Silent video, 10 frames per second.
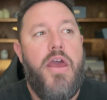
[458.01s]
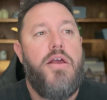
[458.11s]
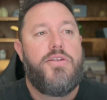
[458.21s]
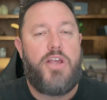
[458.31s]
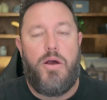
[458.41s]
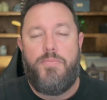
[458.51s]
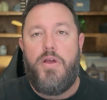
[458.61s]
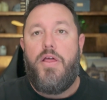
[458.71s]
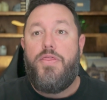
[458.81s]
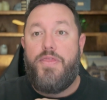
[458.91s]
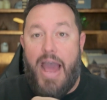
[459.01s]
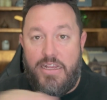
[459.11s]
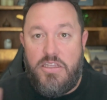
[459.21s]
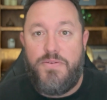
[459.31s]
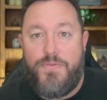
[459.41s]
So
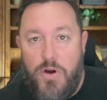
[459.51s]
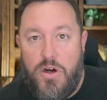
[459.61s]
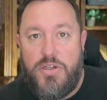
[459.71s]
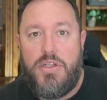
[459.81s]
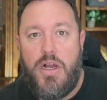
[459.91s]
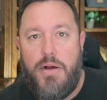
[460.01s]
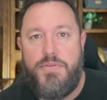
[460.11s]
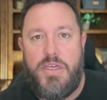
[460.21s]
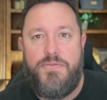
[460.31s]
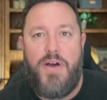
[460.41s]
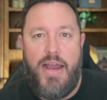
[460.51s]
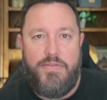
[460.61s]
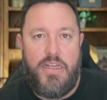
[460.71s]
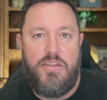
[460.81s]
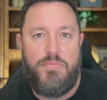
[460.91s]
that's the first of the five
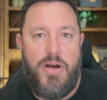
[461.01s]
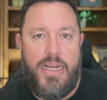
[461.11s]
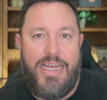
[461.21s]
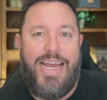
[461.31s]
needs of money.